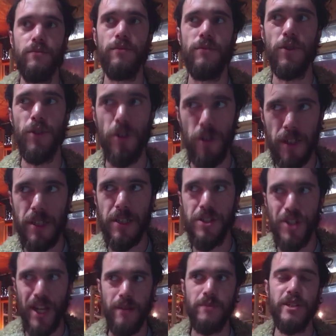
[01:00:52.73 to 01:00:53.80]
Jung and
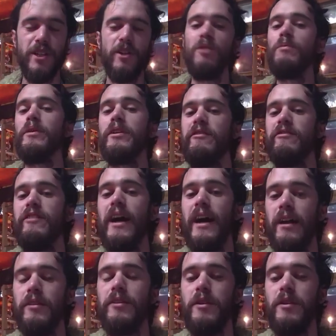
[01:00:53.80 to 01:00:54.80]
James Hillman have had